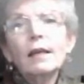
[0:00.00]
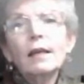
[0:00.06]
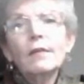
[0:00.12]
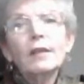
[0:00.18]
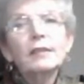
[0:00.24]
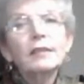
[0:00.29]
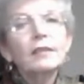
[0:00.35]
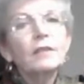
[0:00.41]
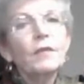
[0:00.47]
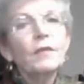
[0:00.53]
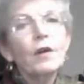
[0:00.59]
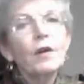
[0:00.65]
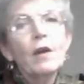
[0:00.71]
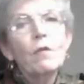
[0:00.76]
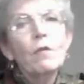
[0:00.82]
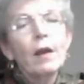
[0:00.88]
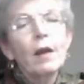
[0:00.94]
This is
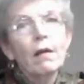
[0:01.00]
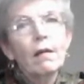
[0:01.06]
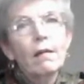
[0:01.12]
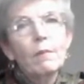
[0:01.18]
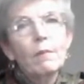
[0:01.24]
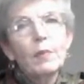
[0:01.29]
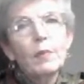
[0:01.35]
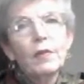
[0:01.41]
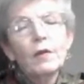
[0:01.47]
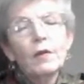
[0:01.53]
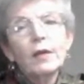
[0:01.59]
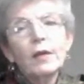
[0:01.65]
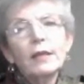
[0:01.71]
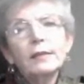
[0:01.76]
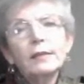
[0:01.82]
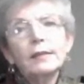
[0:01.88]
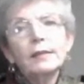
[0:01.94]
very rare, but there
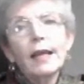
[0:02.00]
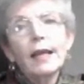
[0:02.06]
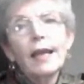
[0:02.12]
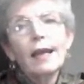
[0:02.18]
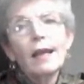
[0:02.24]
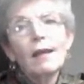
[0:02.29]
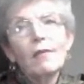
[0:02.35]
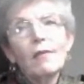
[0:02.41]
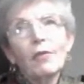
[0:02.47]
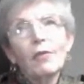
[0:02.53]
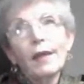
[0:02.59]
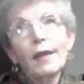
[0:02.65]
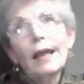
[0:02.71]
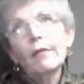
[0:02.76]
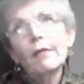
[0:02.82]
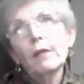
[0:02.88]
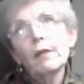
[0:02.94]
is a
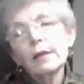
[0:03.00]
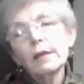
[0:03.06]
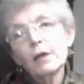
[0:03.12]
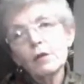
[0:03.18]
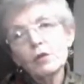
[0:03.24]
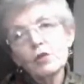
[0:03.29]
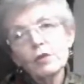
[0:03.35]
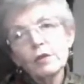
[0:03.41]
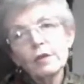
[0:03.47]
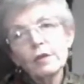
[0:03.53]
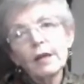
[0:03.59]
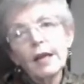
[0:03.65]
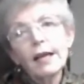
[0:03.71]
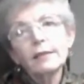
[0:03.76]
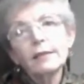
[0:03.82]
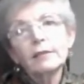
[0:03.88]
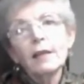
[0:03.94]
thing in the literature
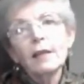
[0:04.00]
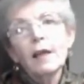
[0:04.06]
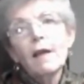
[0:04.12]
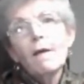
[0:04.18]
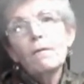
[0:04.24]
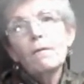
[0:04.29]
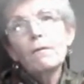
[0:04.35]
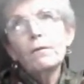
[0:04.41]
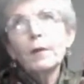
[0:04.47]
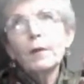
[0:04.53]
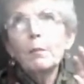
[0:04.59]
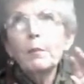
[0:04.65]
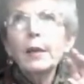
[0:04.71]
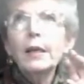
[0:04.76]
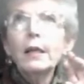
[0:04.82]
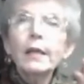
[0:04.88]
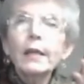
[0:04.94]
as
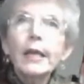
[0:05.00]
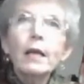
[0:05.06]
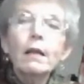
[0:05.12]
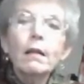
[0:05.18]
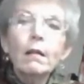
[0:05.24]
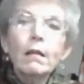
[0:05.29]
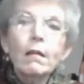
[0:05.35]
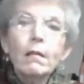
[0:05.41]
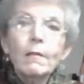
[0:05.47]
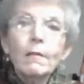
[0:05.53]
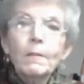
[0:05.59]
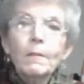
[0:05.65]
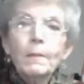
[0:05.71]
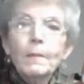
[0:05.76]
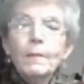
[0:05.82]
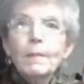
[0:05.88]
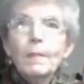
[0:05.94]
familial
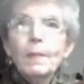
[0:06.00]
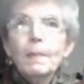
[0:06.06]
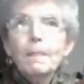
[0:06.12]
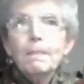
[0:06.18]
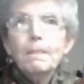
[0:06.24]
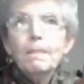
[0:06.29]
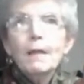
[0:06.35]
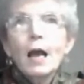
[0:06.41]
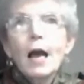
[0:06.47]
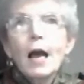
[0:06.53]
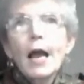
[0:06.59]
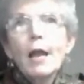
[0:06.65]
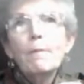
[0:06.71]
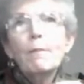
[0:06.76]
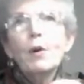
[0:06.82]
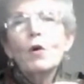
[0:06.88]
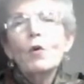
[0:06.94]

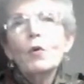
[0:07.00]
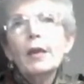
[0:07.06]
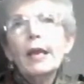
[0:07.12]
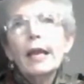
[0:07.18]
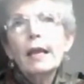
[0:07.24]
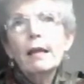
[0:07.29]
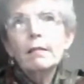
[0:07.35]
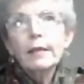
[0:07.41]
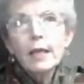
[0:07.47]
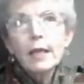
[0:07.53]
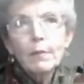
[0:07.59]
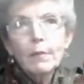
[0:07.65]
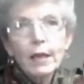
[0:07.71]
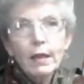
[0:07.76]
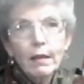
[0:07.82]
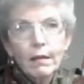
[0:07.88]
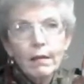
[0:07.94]

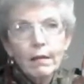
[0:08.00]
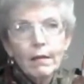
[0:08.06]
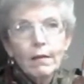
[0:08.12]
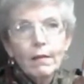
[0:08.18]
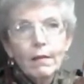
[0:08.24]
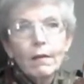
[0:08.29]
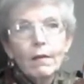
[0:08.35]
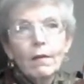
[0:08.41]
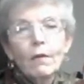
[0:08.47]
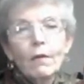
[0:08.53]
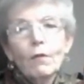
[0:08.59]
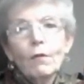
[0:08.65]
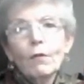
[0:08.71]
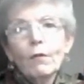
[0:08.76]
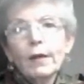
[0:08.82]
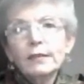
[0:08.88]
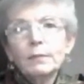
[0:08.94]
hypokalemic
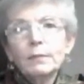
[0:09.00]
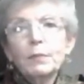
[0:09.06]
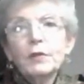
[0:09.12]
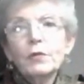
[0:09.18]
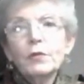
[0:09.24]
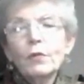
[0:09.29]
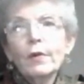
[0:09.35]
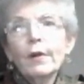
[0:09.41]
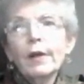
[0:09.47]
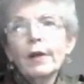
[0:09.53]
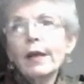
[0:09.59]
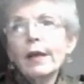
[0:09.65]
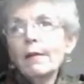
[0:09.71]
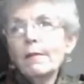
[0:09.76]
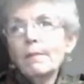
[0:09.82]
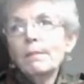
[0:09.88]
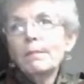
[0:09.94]

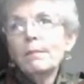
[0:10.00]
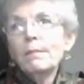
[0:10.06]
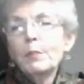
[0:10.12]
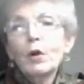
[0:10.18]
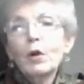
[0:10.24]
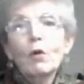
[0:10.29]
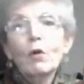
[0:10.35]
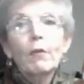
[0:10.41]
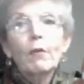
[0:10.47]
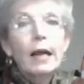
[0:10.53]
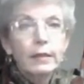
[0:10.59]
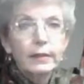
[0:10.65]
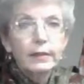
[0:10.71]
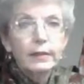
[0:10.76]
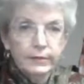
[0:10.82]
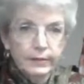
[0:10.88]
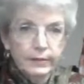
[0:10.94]
respiratory
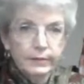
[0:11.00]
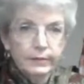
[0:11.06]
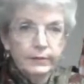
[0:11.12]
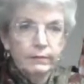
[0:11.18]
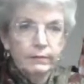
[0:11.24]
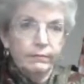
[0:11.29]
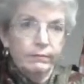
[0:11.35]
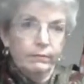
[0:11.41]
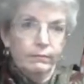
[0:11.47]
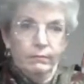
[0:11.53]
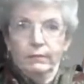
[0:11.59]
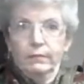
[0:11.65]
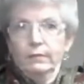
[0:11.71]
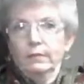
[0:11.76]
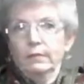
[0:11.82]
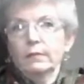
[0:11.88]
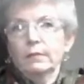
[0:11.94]
paralysis.
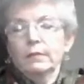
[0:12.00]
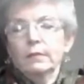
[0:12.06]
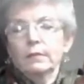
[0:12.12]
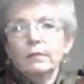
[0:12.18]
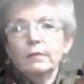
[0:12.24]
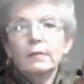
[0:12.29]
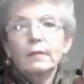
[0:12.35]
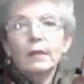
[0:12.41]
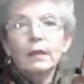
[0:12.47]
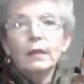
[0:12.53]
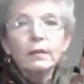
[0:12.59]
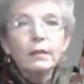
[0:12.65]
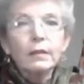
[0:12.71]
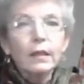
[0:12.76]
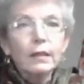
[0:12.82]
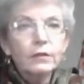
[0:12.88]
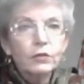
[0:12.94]

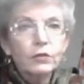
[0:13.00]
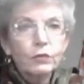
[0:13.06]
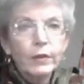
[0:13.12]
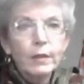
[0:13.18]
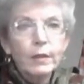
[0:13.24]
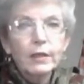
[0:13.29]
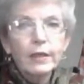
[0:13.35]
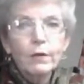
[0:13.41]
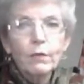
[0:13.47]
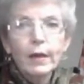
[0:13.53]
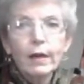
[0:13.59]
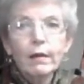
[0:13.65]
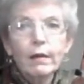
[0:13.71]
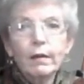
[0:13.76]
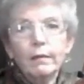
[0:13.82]
It's extremely rare.